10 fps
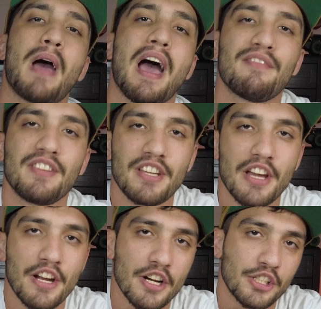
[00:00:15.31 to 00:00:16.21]
Mavic
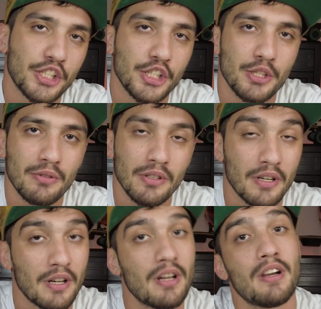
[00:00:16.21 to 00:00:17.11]
Air 2,
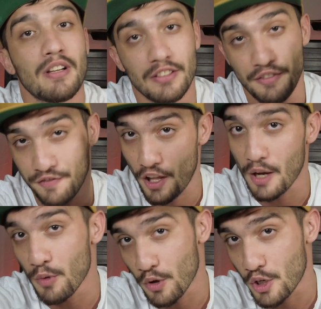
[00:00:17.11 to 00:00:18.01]
the
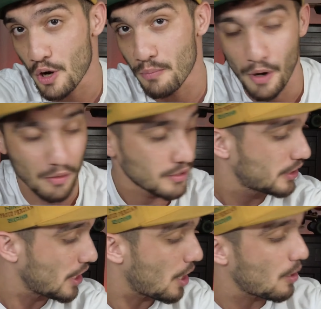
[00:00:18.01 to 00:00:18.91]
Fly More combo.
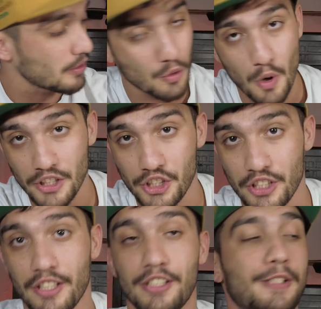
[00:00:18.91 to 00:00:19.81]
So the
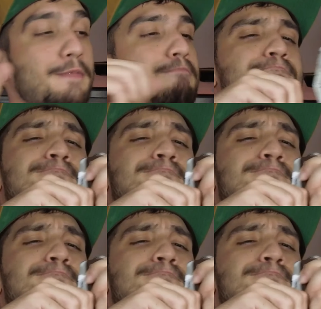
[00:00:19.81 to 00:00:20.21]
question is,